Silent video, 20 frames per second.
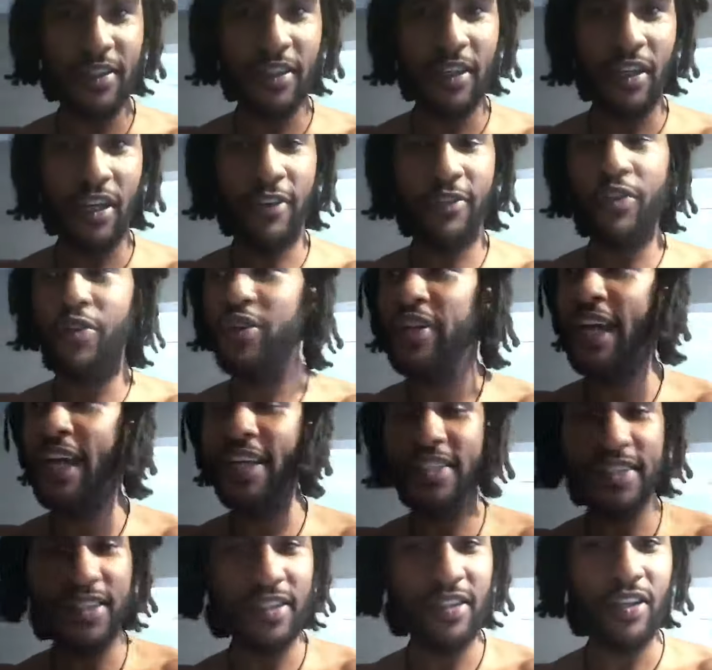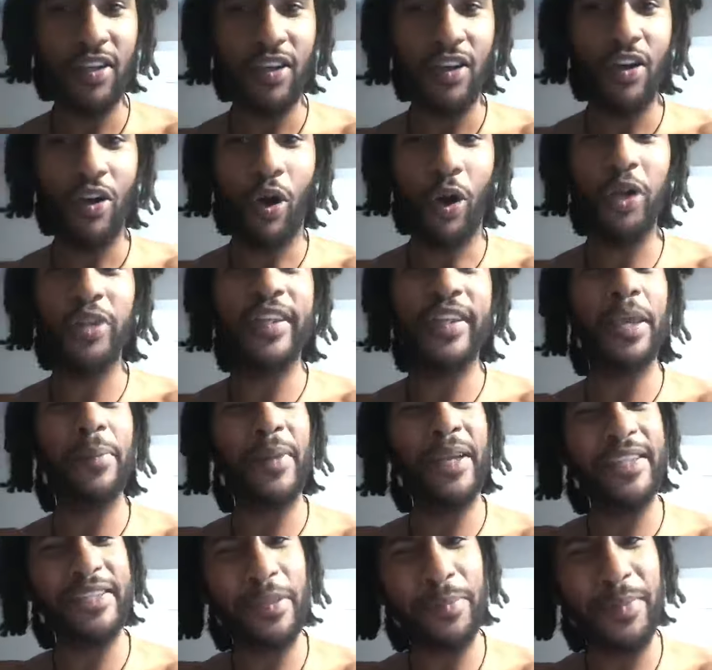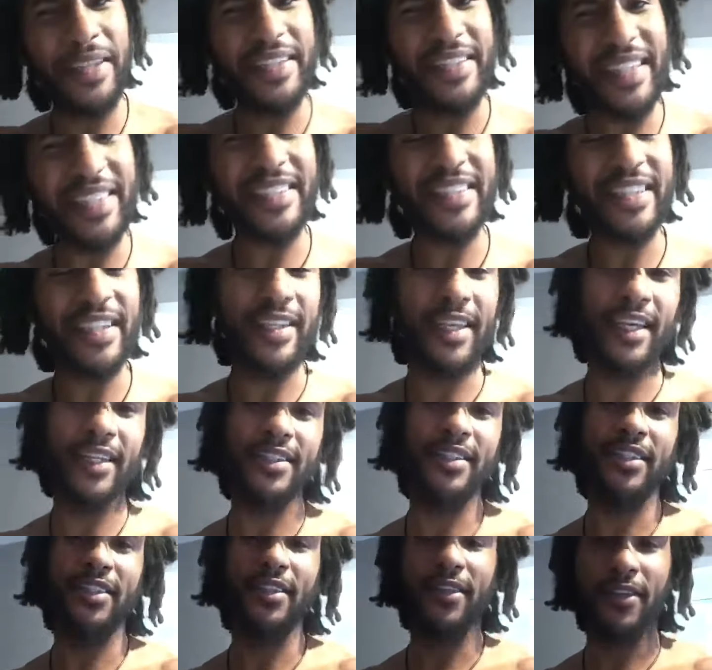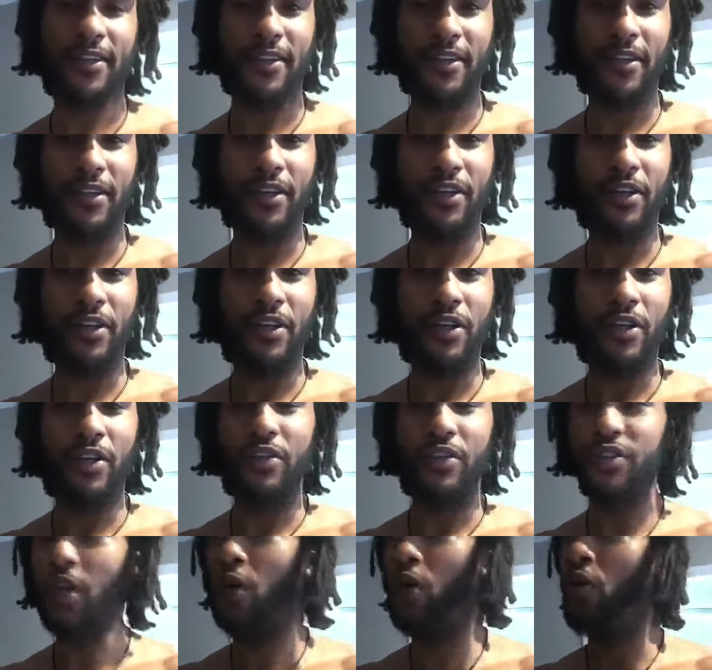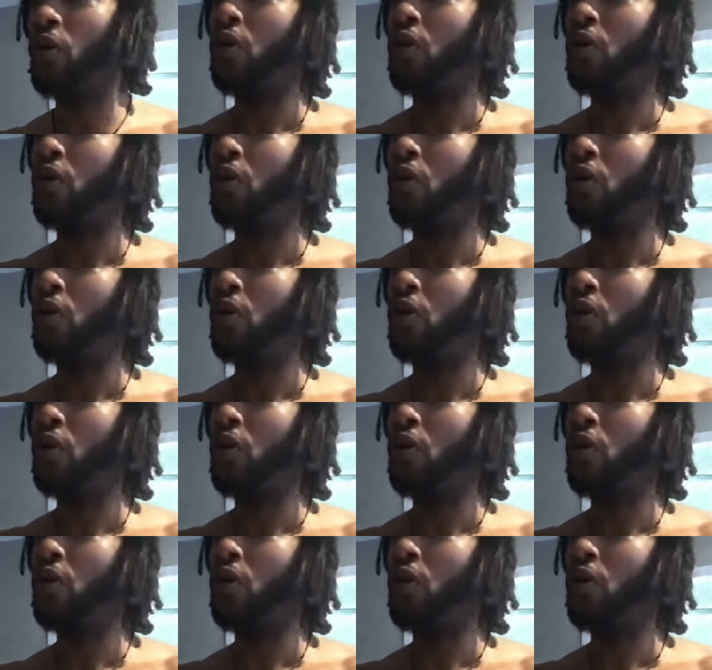of creation? Or you think it means to be disconnected? So